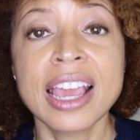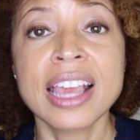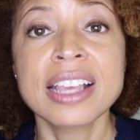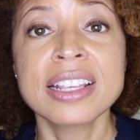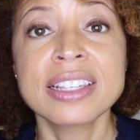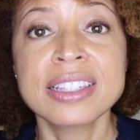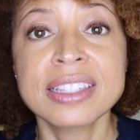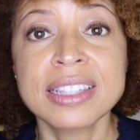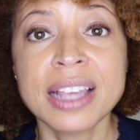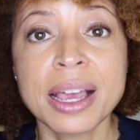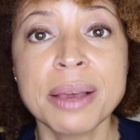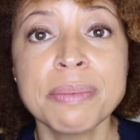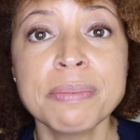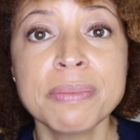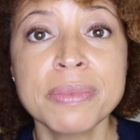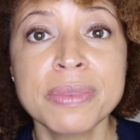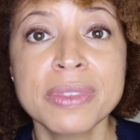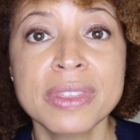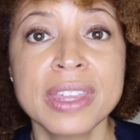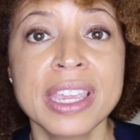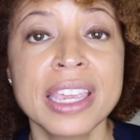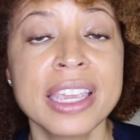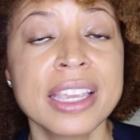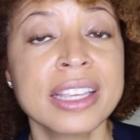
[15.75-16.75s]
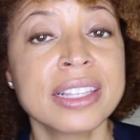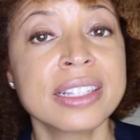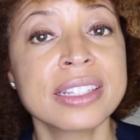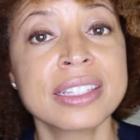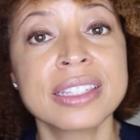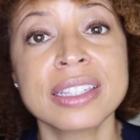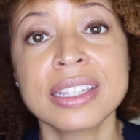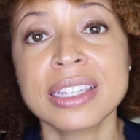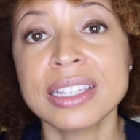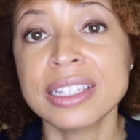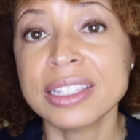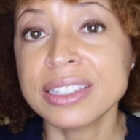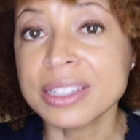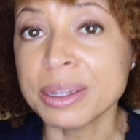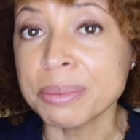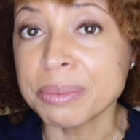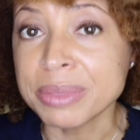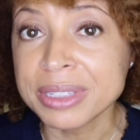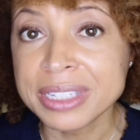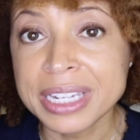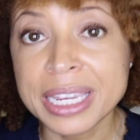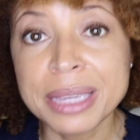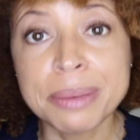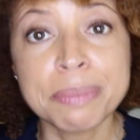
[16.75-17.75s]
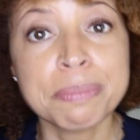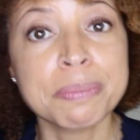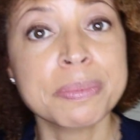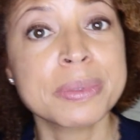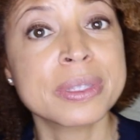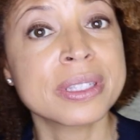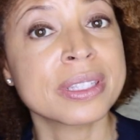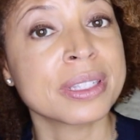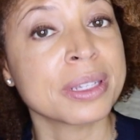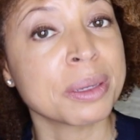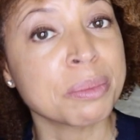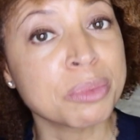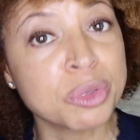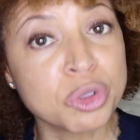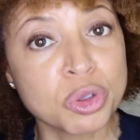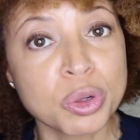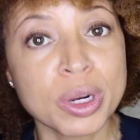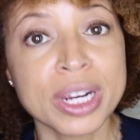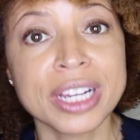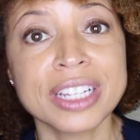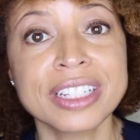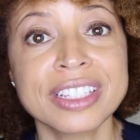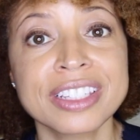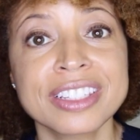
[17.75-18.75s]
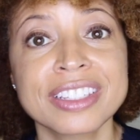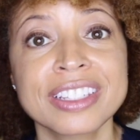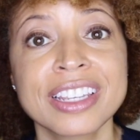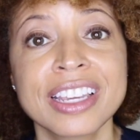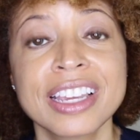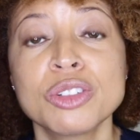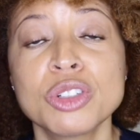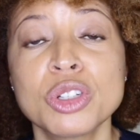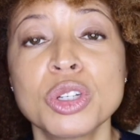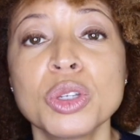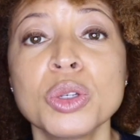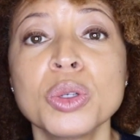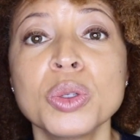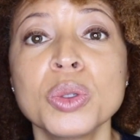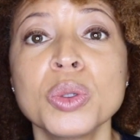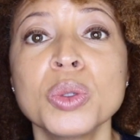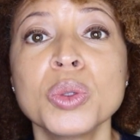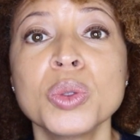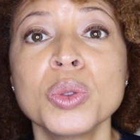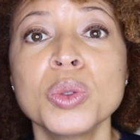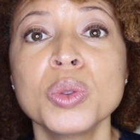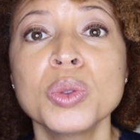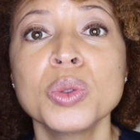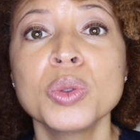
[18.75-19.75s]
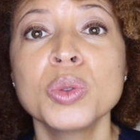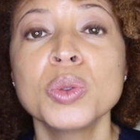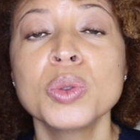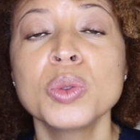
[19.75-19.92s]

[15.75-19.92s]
some things, some tips, some tricks to